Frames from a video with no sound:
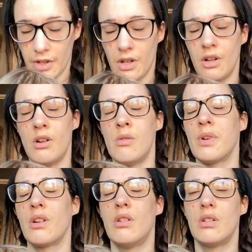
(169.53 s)
Oh my
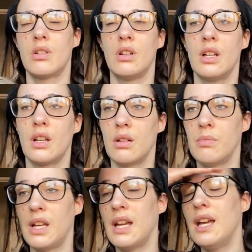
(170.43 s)
God, like
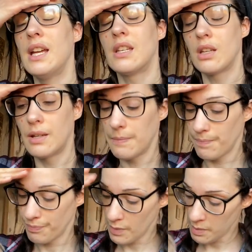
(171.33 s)
my head.
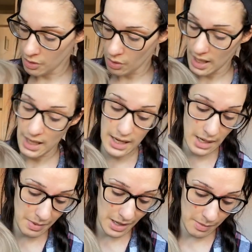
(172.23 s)
Mummy's got a
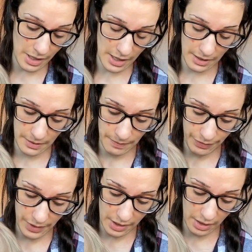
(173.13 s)
headache, baby.
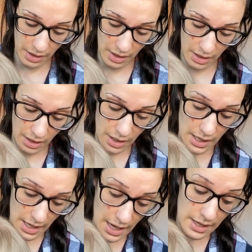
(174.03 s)

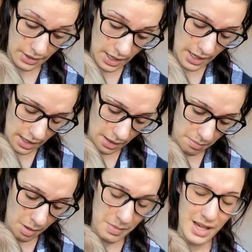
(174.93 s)
Yeah, it's tiger.
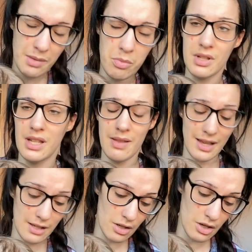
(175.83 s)
Mummy needs more sleep.
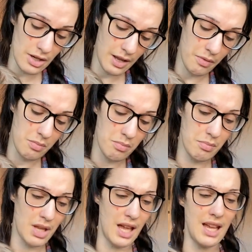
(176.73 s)
That's given
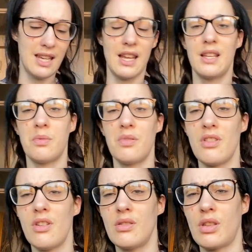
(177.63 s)
me a headache. It's one of
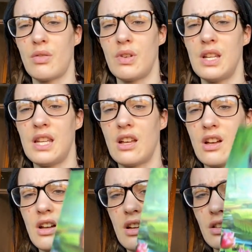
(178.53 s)
those 3D
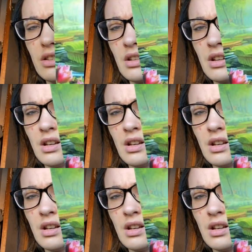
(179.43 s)
cards.